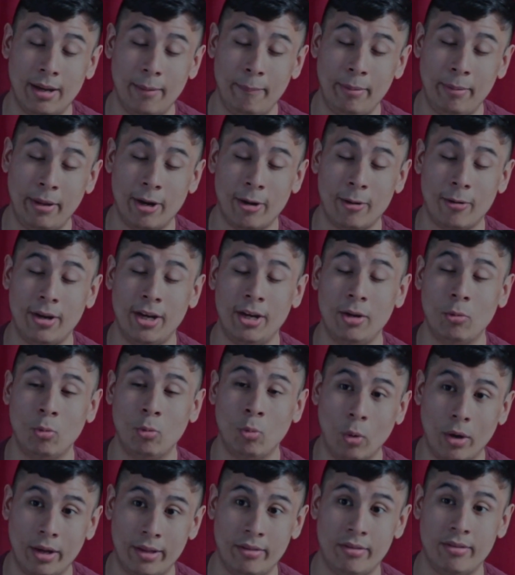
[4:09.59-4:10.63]
Perry
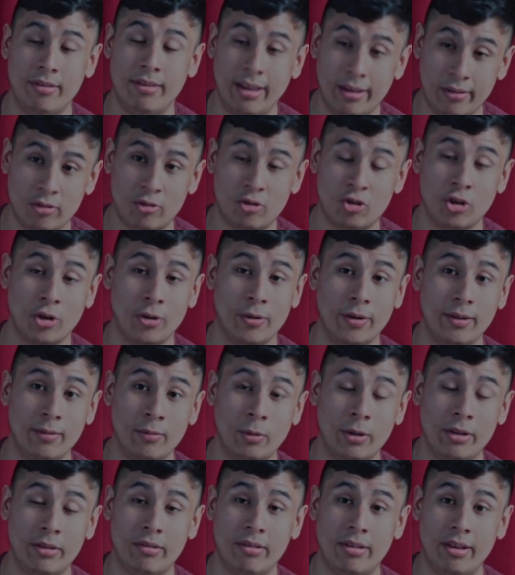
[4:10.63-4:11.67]
once this
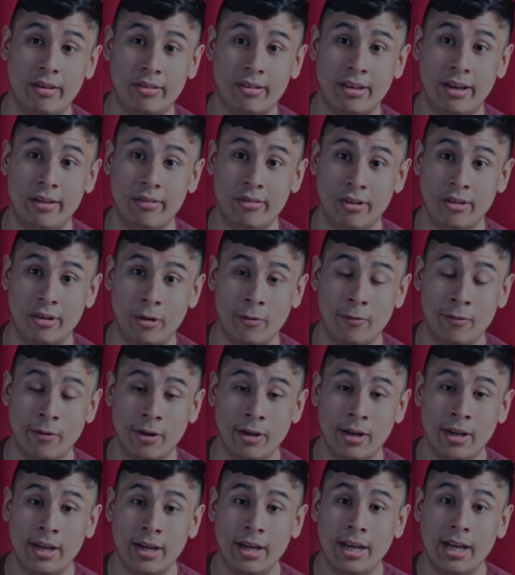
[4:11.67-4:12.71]
case is over.